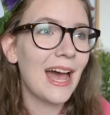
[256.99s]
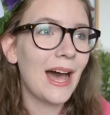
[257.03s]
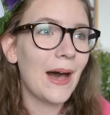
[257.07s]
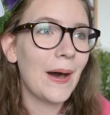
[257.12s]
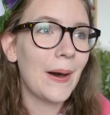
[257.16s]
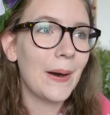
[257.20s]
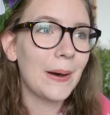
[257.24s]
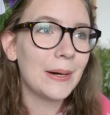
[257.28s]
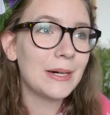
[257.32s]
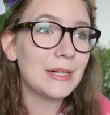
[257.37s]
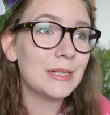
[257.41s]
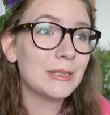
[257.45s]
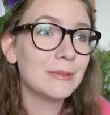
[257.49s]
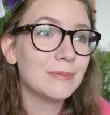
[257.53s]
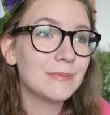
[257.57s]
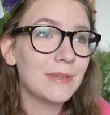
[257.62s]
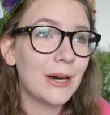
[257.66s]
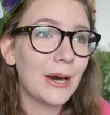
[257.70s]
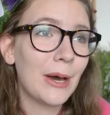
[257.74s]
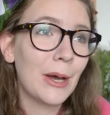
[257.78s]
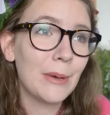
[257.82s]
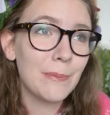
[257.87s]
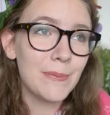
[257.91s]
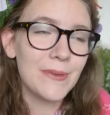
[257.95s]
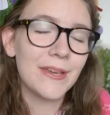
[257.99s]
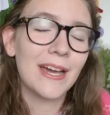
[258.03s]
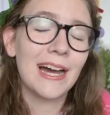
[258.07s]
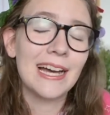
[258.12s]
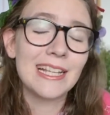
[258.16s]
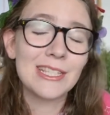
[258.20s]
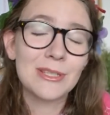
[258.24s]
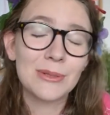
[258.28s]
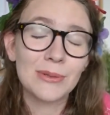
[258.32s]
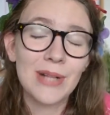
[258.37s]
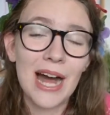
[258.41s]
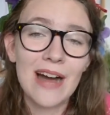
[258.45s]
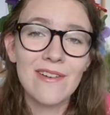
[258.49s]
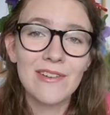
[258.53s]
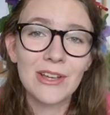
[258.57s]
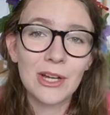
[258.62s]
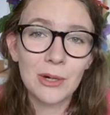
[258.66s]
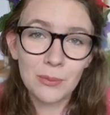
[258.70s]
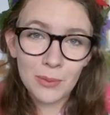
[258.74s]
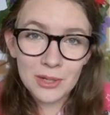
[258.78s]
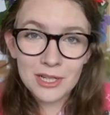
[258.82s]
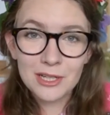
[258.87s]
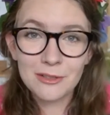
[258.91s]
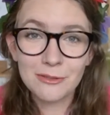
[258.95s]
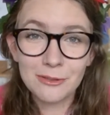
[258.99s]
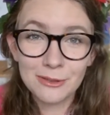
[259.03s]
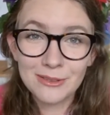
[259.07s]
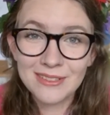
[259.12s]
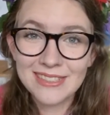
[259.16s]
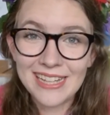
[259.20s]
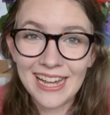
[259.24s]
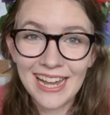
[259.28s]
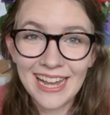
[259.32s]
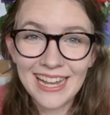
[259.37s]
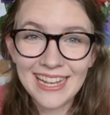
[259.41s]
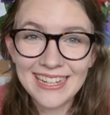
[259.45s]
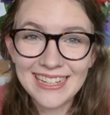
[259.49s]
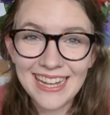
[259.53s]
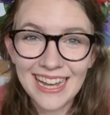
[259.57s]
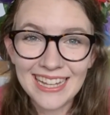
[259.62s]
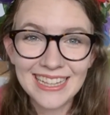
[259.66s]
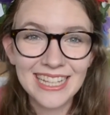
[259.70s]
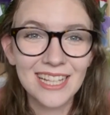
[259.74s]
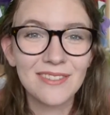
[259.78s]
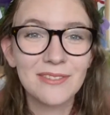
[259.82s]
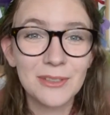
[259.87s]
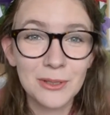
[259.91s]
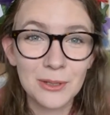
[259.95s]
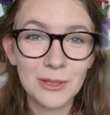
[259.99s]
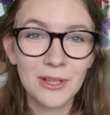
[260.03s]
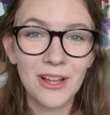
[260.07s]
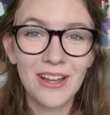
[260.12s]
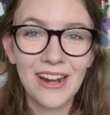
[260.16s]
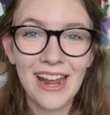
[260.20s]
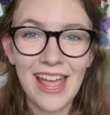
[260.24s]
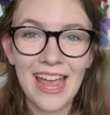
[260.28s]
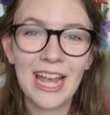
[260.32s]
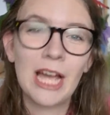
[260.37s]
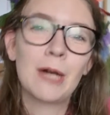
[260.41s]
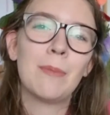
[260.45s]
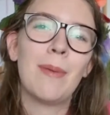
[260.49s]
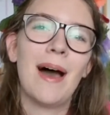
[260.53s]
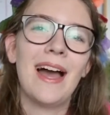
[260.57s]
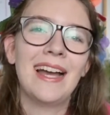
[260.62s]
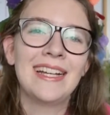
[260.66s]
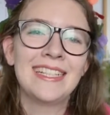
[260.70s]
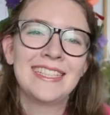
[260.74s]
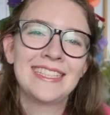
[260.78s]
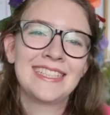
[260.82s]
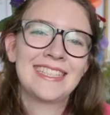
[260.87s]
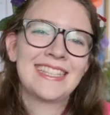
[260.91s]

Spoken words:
I hope you guys are all having a wonderful day. I love you a lot, and goodbye. I